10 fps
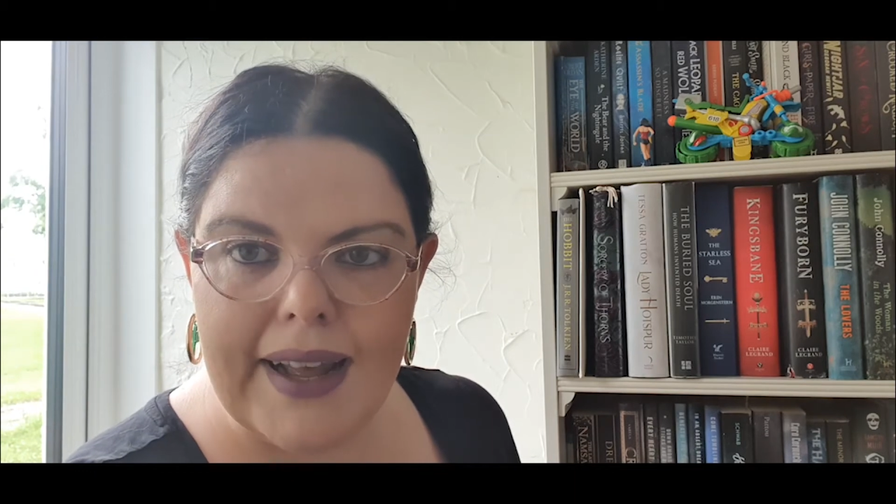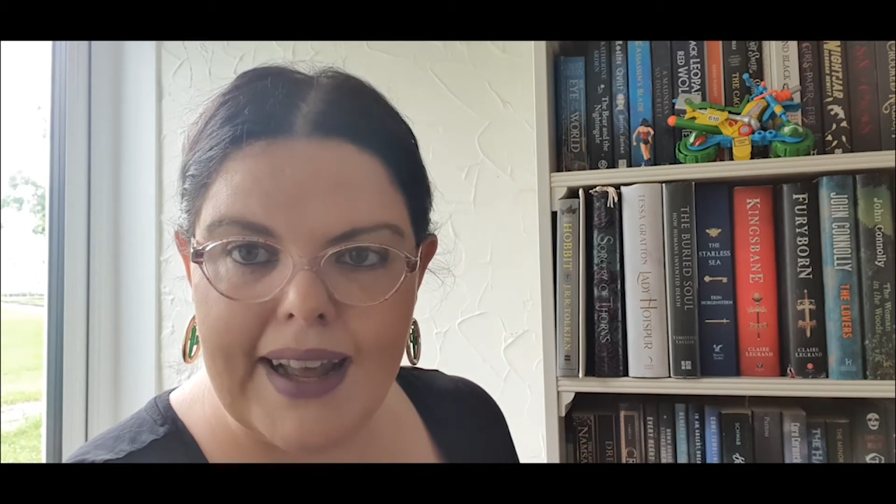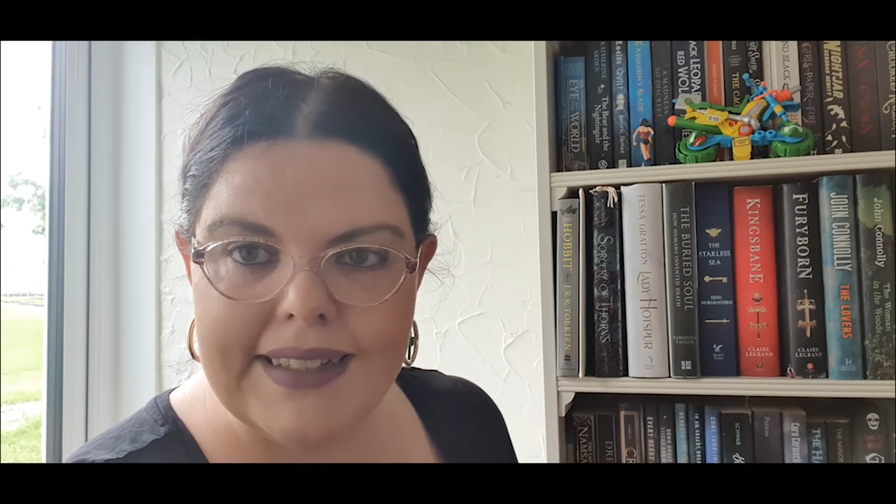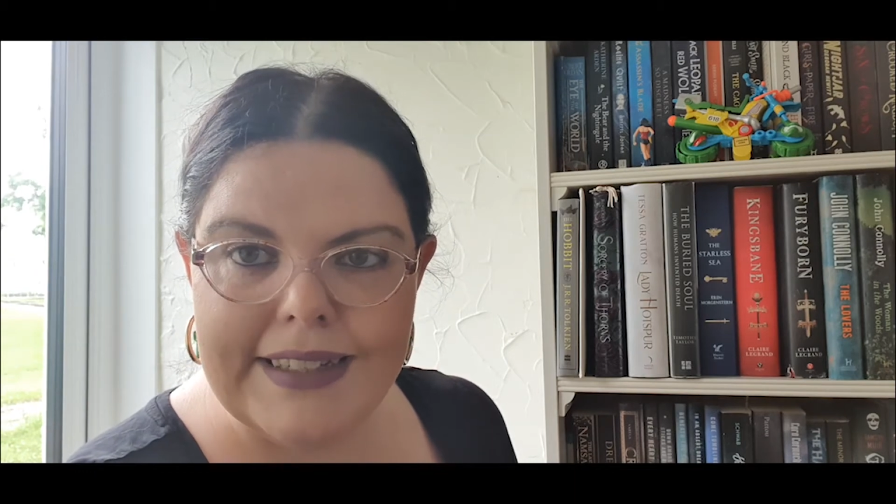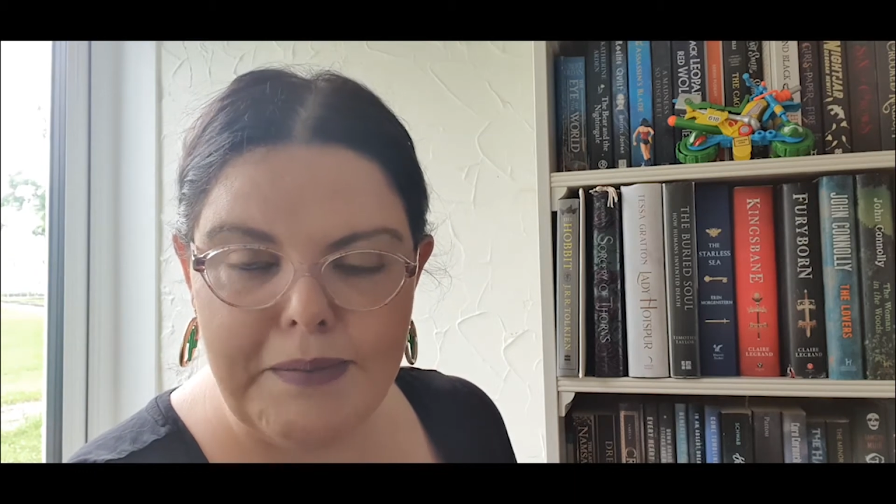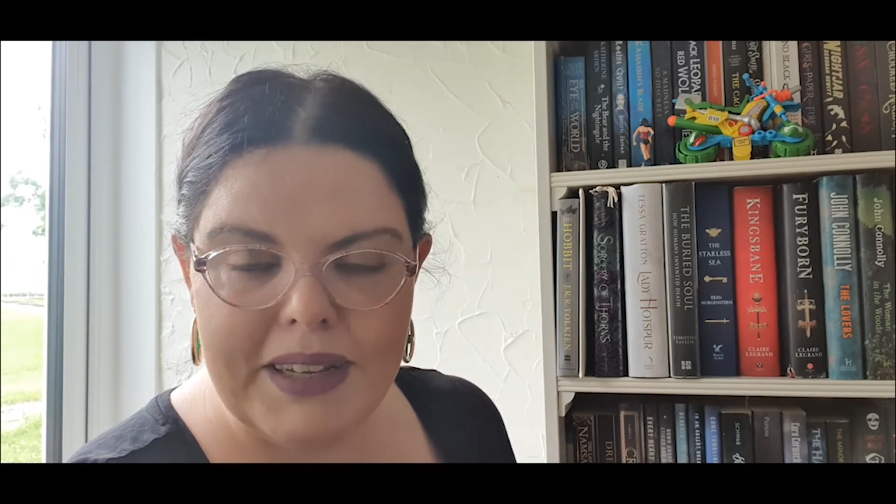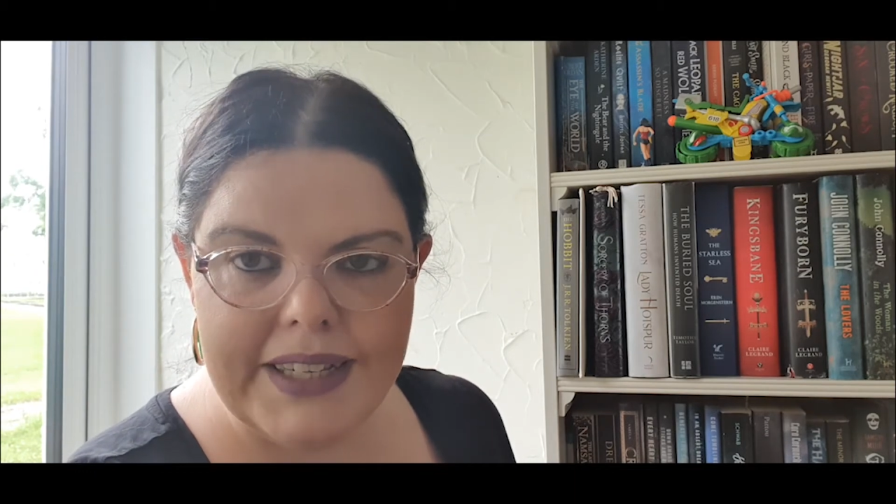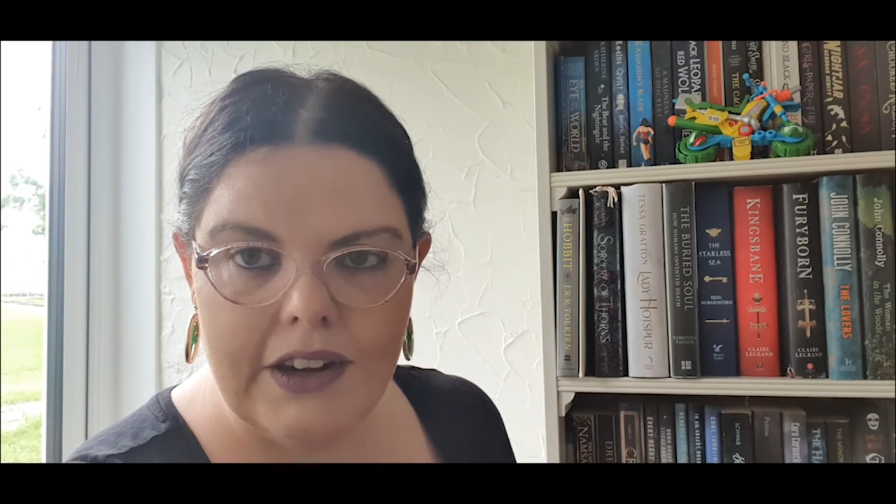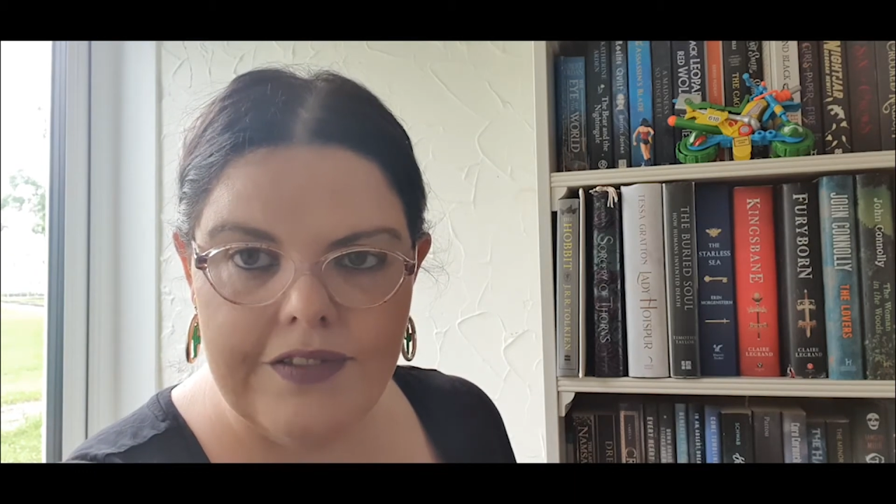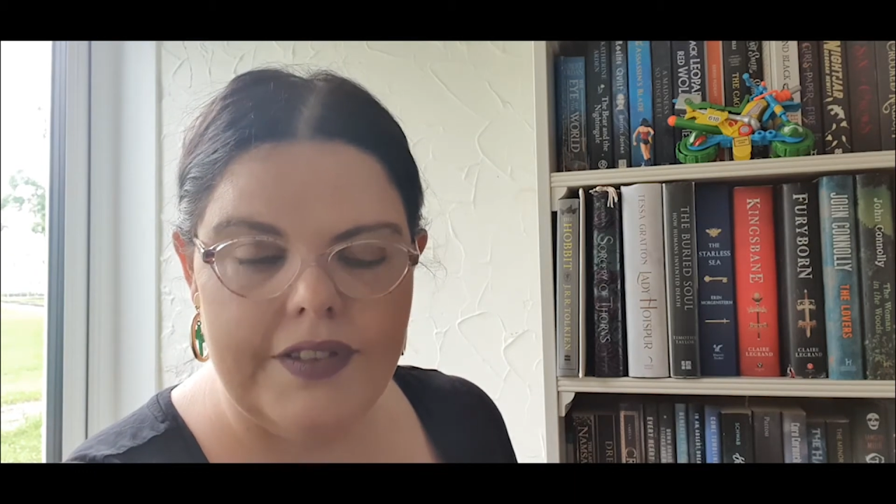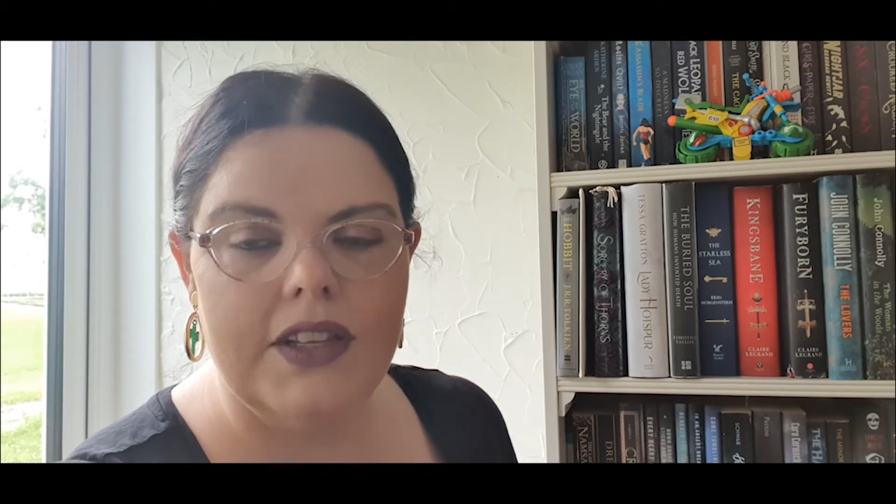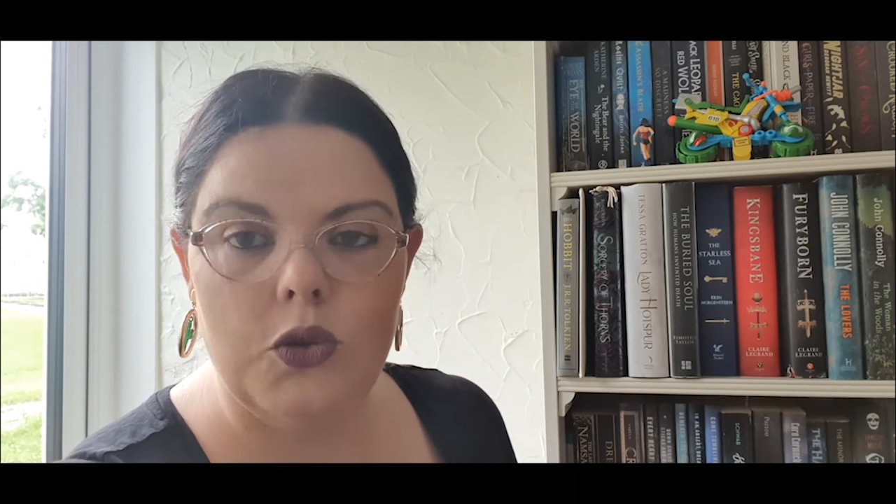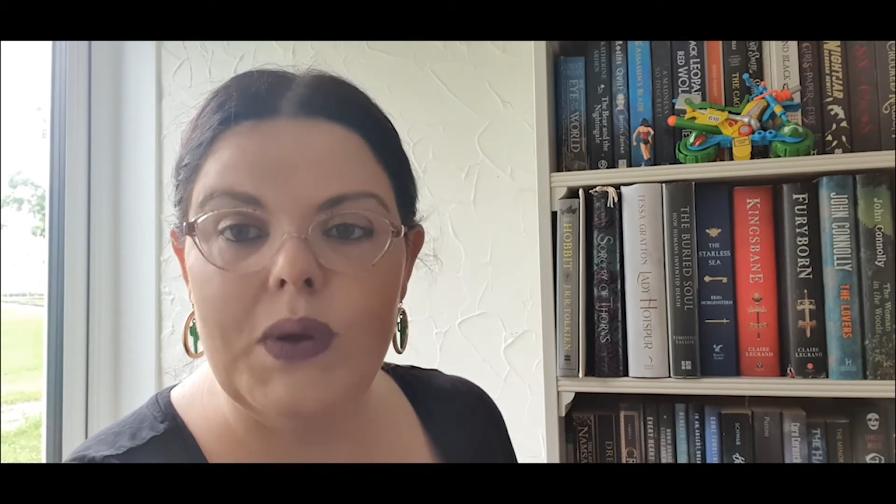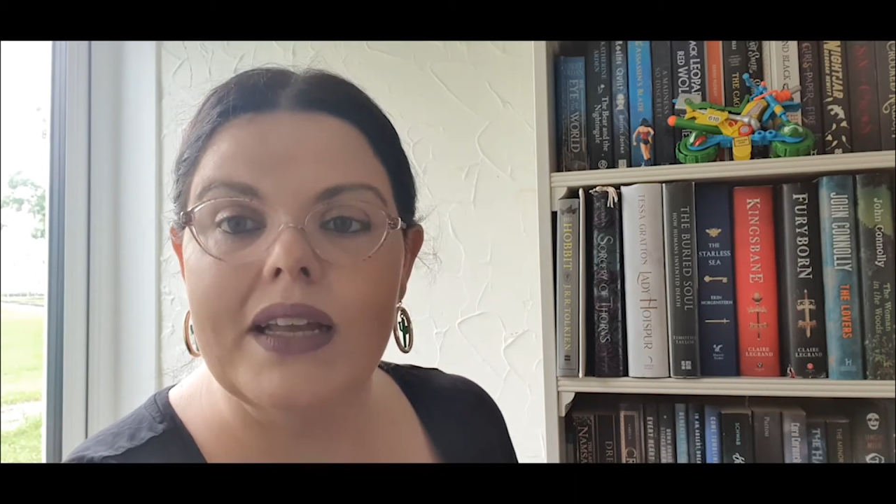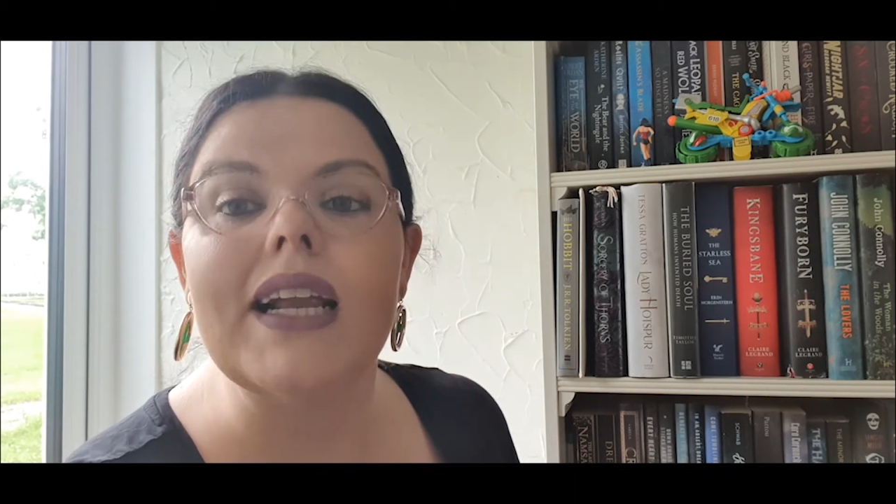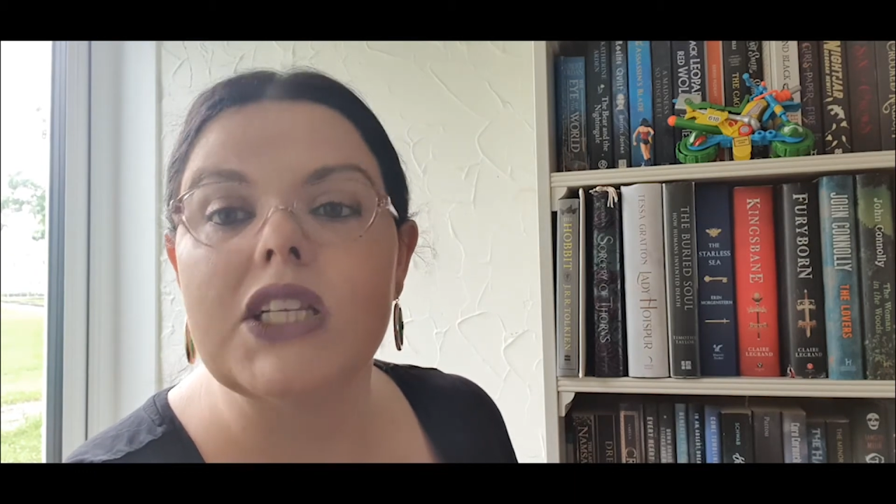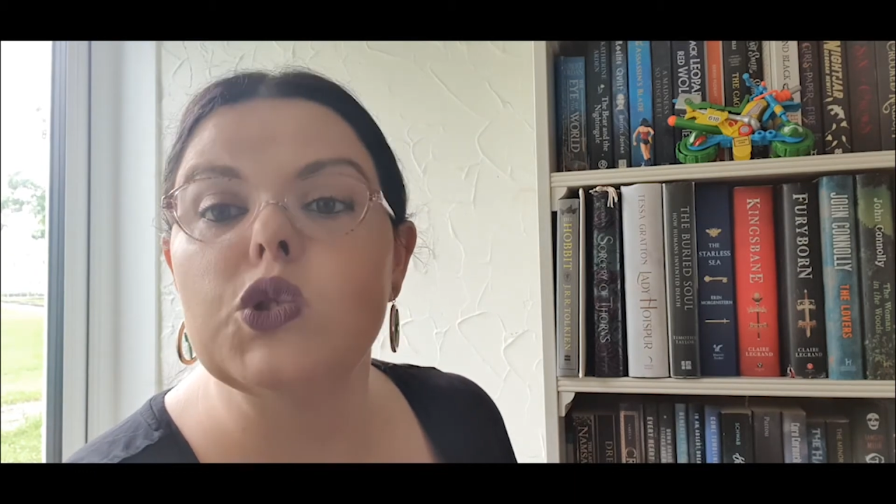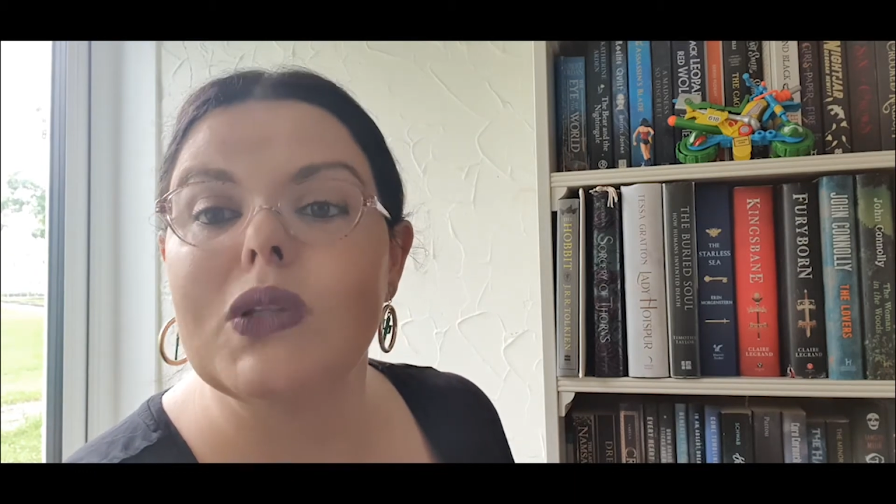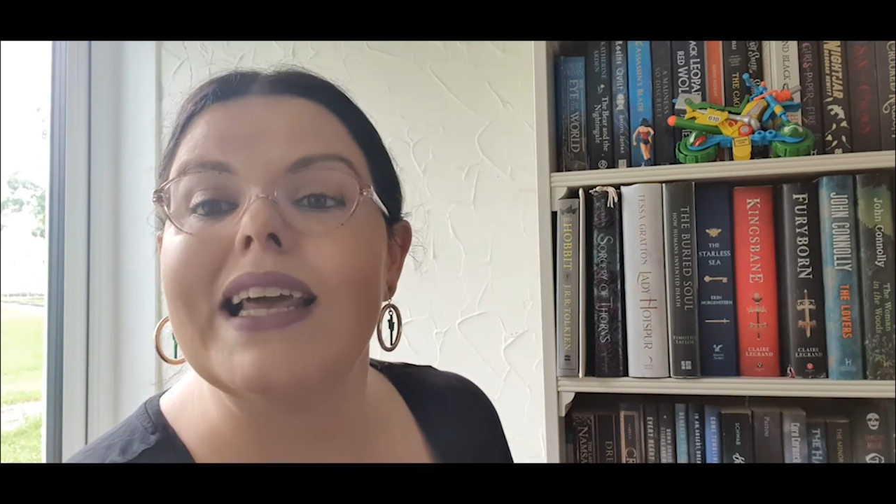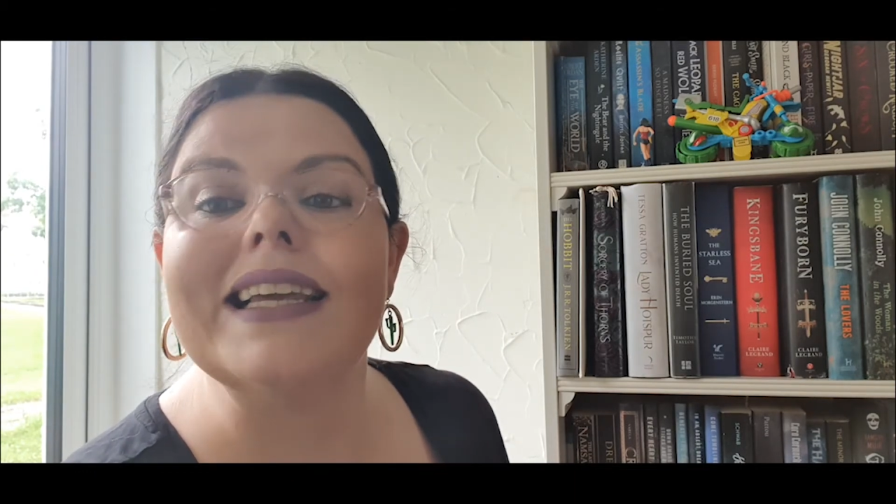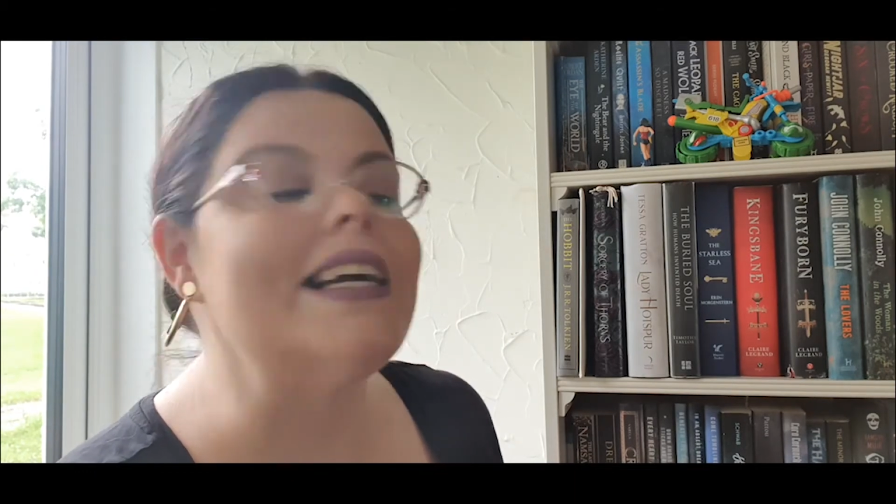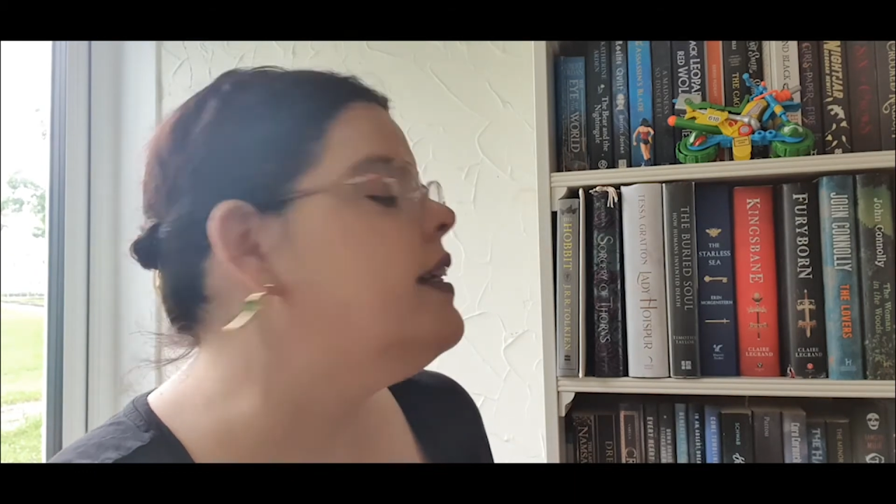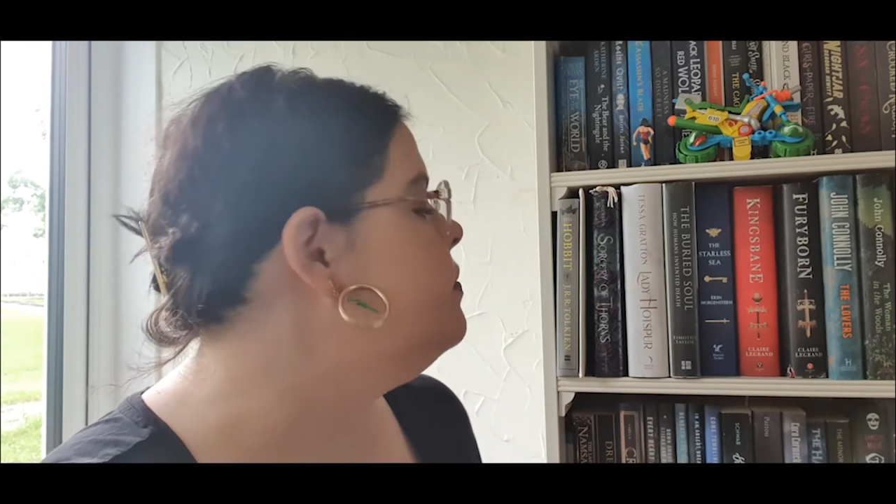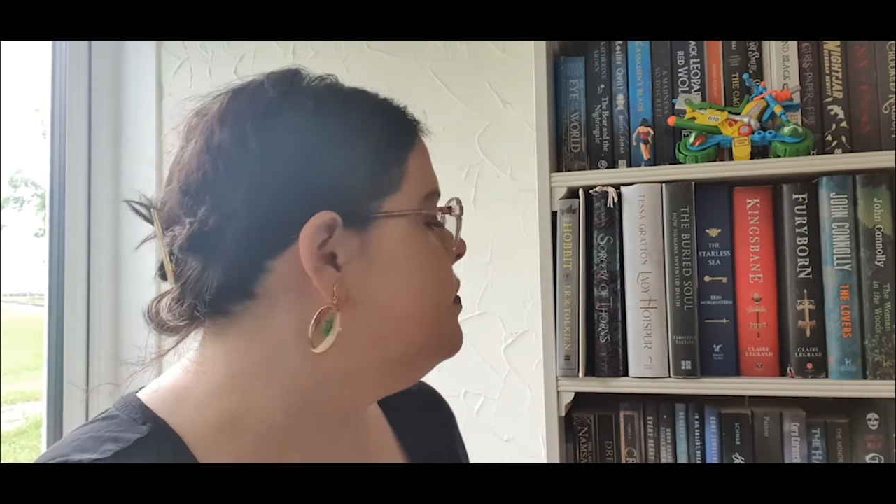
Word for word: I see myself in the tweet and I like it.